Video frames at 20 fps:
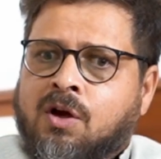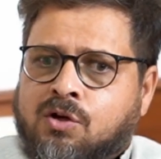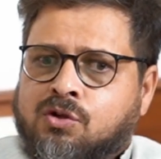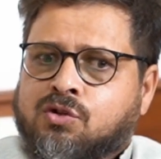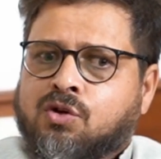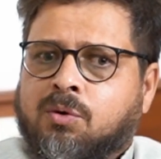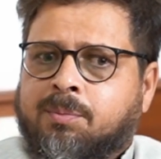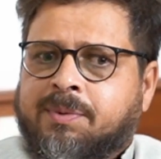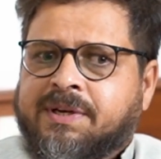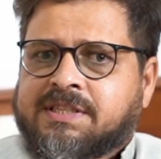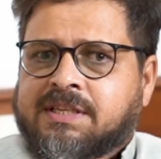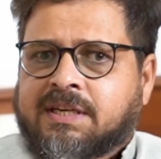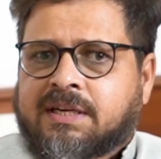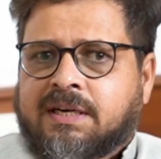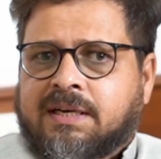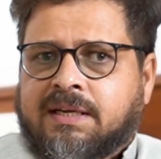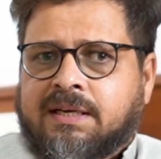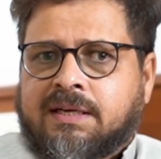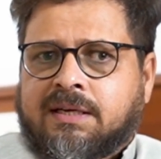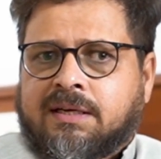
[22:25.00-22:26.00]
So
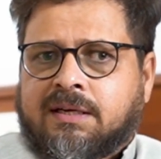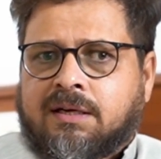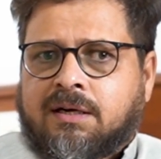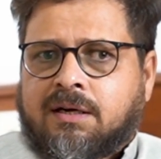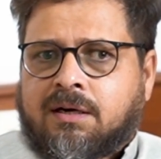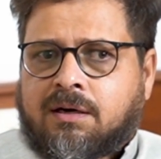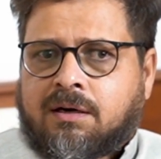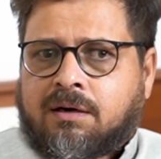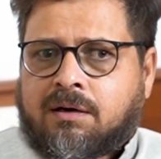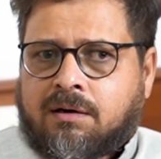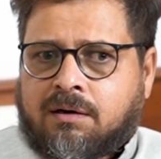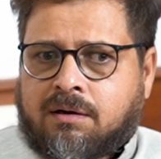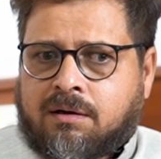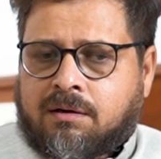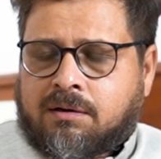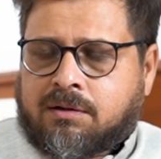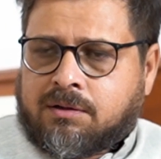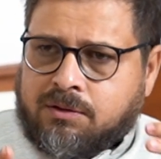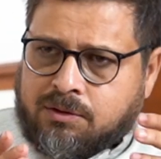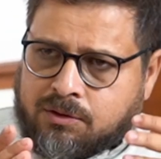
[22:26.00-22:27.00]
basically,
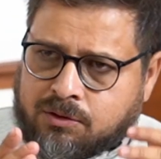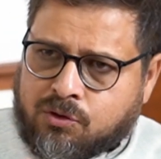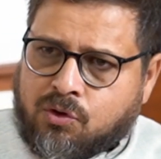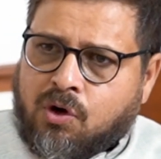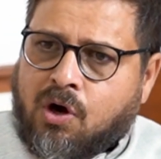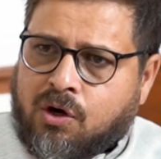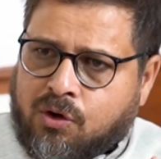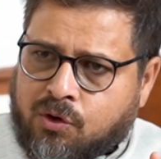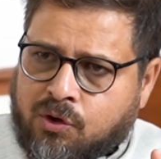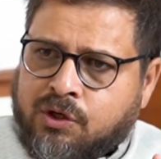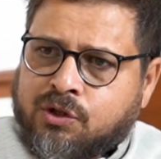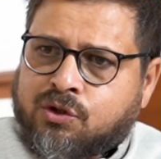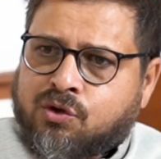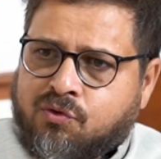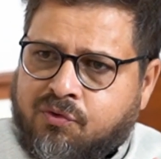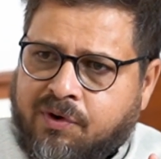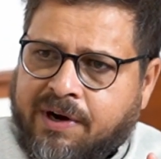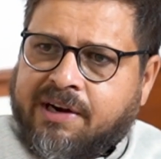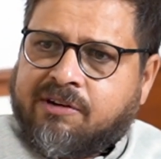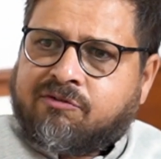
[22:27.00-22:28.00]
you are going
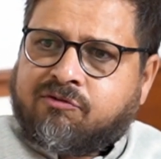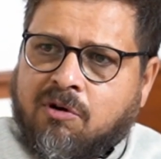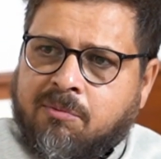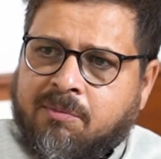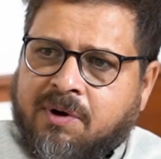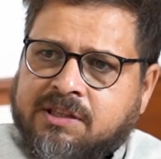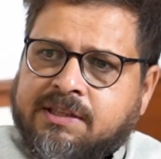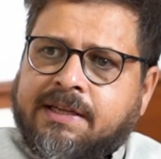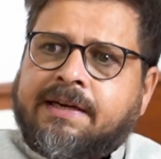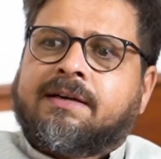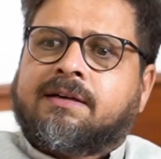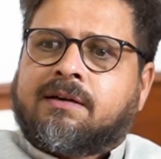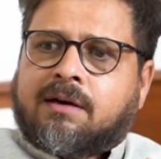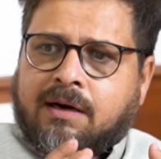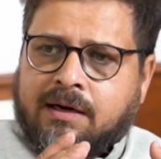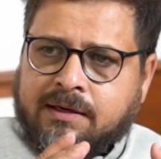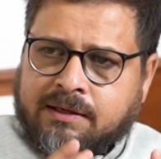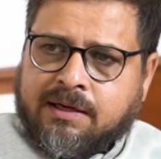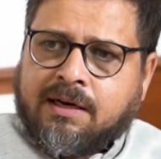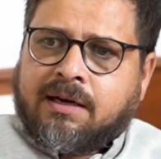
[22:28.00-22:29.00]
to fight for Madhai
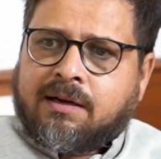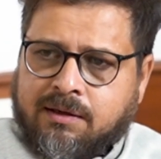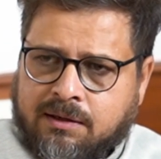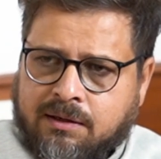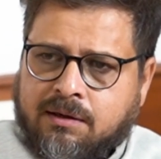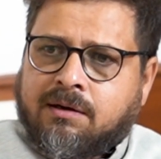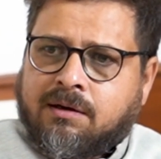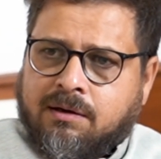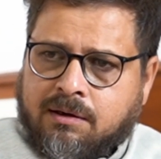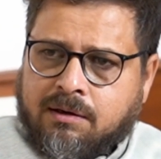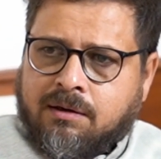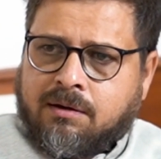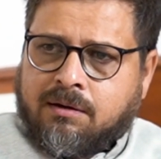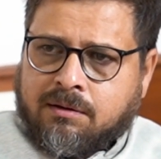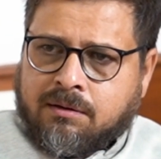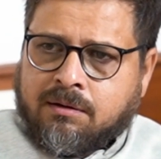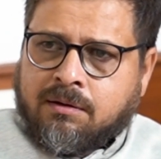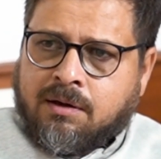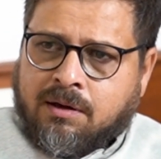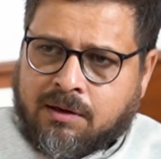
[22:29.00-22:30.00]

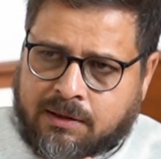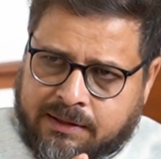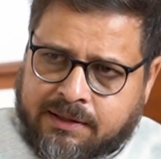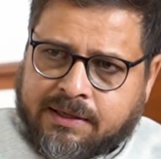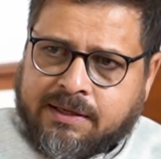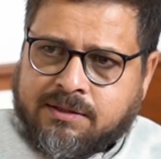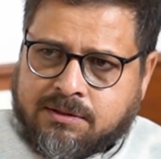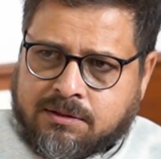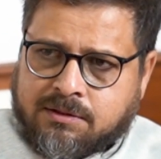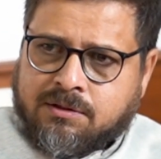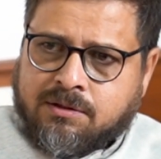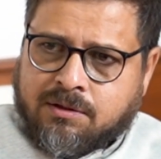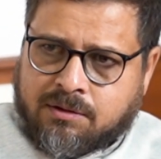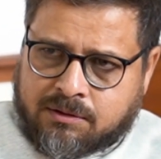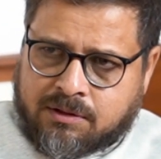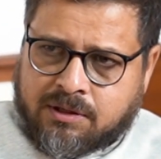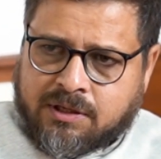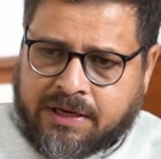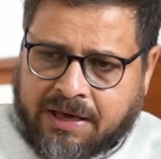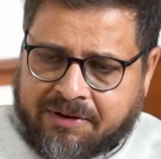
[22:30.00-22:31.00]
until
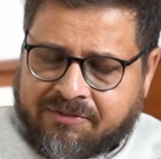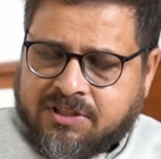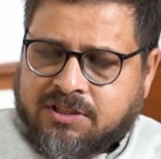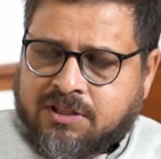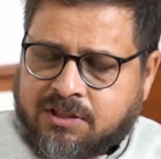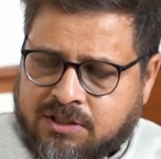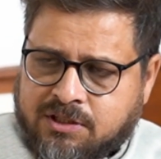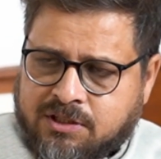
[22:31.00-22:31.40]
the diversion